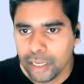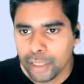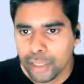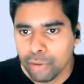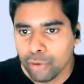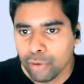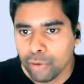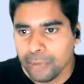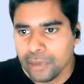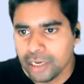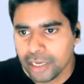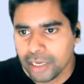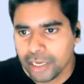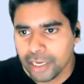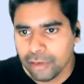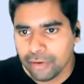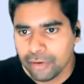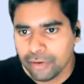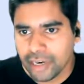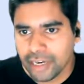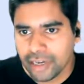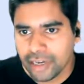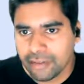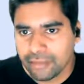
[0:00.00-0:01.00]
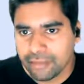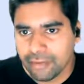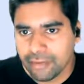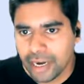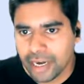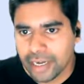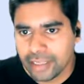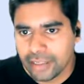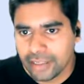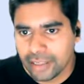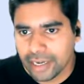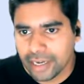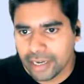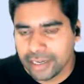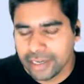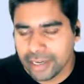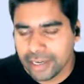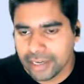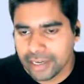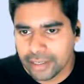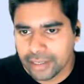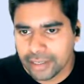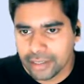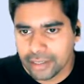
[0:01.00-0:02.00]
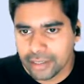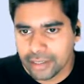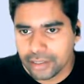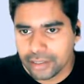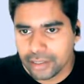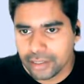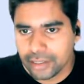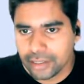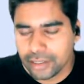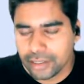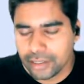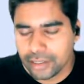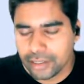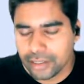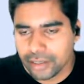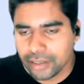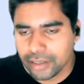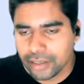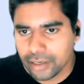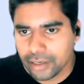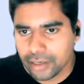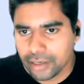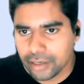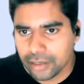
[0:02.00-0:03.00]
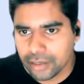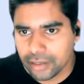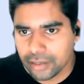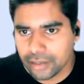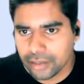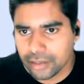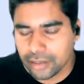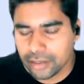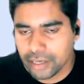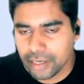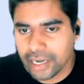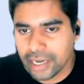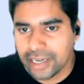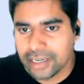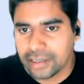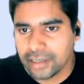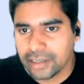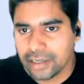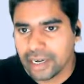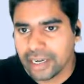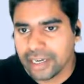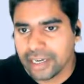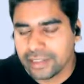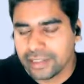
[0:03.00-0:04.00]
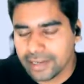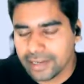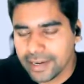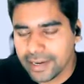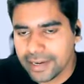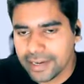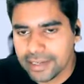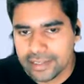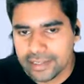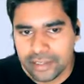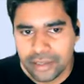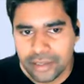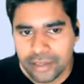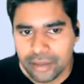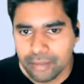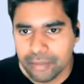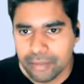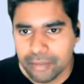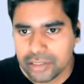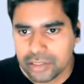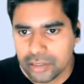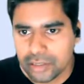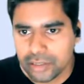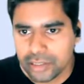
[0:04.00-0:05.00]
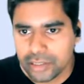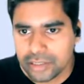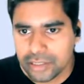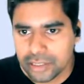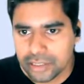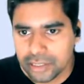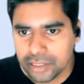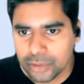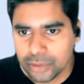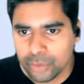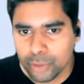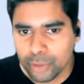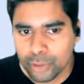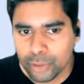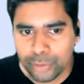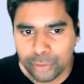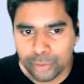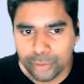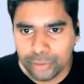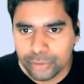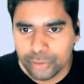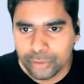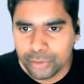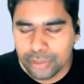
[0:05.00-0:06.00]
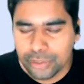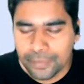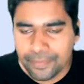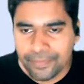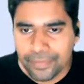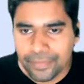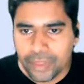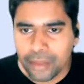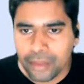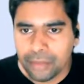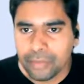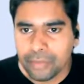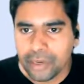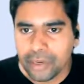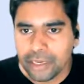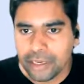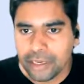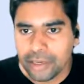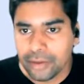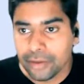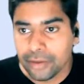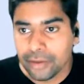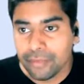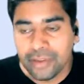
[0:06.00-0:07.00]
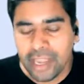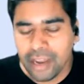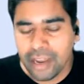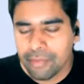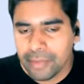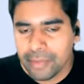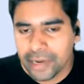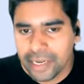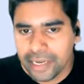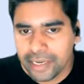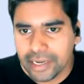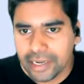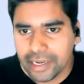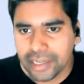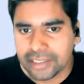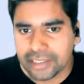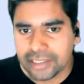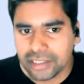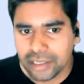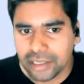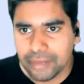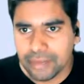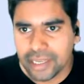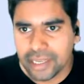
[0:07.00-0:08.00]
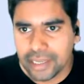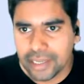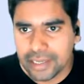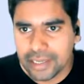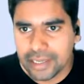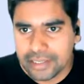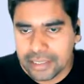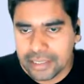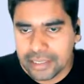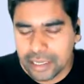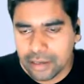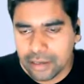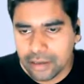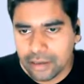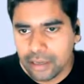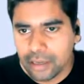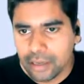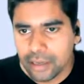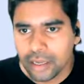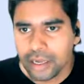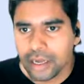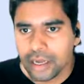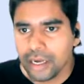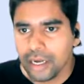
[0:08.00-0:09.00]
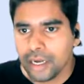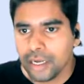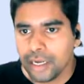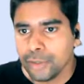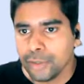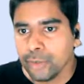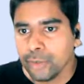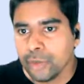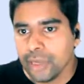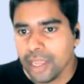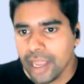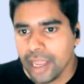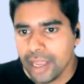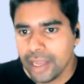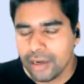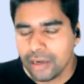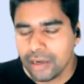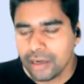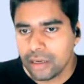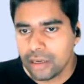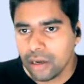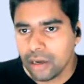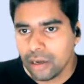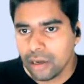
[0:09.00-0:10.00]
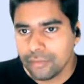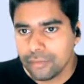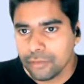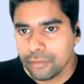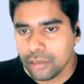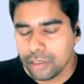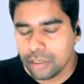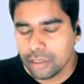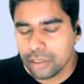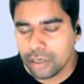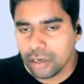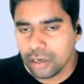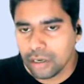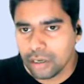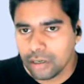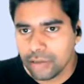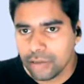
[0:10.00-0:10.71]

You would be lucky to kind of find the right data, right threads based on the searches what you use. But we have made it extremely easy. You can convert.